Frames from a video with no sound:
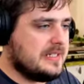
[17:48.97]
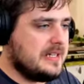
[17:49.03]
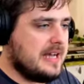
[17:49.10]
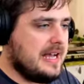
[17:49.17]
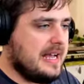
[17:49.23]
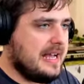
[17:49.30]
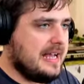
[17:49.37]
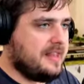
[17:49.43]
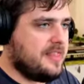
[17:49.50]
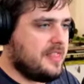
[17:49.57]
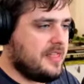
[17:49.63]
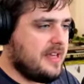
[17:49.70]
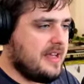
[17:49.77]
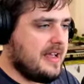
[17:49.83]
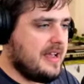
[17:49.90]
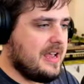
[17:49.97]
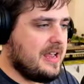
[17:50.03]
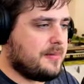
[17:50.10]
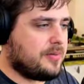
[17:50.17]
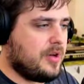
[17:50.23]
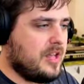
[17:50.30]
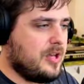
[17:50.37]
And
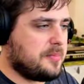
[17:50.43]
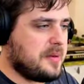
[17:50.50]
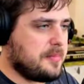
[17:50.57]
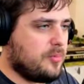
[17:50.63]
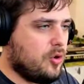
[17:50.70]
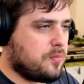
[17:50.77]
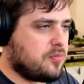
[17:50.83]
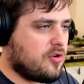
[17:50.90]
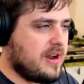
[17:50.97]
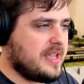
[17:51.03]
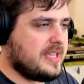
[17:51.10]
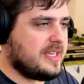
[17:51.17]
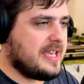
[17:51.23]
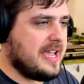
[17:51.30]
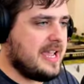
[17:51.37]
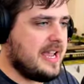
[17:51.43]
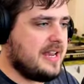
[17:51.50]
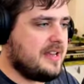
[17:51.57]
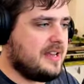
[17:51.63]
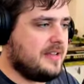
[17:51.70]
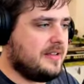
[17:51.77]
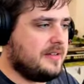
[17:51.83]
then probably a little bit more
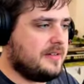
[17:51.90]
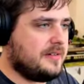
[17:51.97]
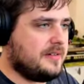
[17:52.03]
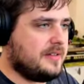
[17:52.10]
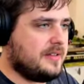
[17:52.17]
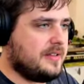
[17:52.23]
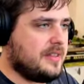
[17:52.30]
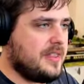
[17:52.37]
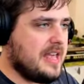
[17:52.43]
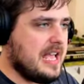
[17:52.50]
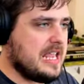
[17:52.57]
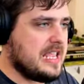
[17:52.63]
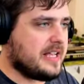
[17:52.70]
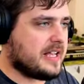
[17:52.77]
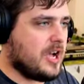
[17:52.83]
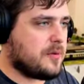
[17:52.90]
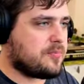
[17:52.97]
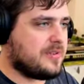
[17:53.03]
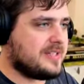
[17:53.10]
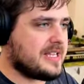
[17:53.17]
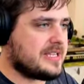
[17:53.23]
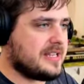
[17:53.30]
braking. There you go,
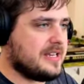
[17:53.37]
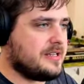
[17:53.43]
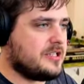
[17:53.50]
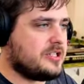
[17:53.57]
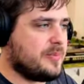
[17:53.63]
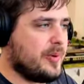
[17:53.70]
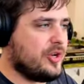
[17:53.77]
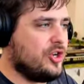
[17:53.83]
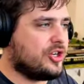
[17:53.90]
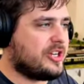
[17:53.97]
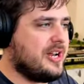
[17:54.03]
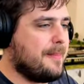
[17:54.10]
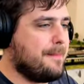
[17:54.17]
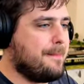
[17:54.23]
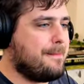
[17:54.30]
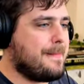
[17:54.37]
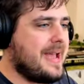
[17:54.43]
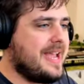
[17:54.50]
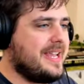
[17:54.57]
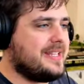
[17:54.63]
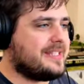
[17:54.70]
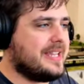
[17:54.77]
Princess Elizabeth. Looking
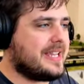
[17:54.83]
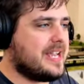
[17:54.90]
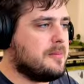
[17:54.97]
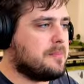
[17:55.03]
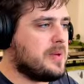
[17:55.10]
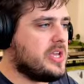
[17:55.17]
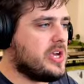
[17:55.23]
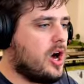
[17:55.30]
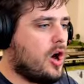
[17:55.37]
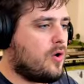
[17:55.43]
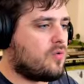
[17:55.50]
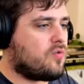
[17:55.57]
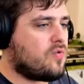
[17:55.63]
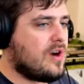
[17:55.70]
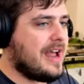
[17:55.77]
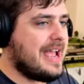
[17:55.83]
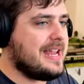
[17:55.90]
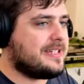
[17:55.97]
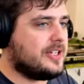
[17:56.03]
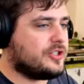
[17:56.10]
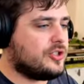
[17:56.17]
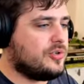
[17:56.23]
amazing in BR
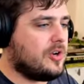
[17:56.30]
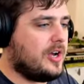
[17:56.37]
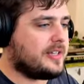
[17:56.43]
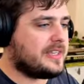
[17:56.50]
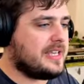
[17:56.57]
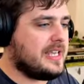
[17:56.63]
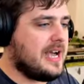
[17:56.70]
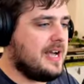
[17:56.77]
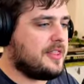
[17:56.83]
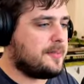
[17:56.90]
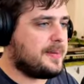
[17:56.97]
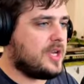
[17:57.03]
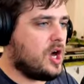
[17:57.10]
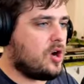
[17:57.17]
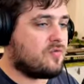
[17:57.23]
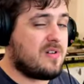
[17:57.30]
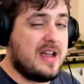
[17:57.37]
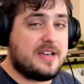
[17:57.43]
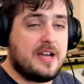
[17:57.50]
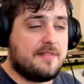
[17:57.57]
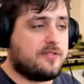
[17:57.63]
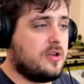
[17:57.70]
Red. I do like the uh, the BR
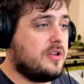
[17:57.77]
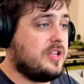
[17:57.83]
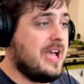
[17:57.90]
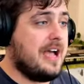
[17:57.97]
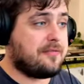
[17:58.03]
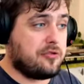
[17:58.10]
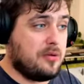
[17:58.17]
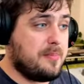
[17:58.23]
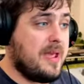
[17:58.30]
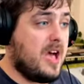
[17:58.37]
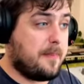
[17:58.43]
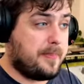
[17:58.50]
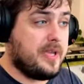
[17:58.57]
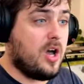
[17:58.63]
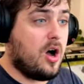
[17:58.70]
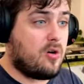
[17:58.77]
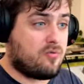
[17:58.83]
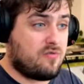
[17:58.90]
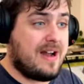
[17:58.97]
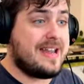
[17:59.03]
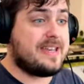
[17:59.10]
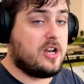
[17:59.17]
Red. You have, to, you have to admit, a BR
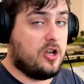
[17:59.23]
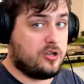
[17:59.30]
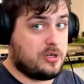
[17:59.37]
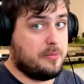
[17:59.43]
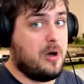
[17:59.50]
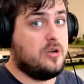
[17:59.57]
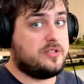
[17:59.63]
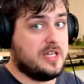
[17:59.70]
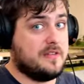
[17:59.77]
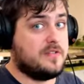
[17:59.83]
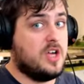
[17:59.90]
Red locomotive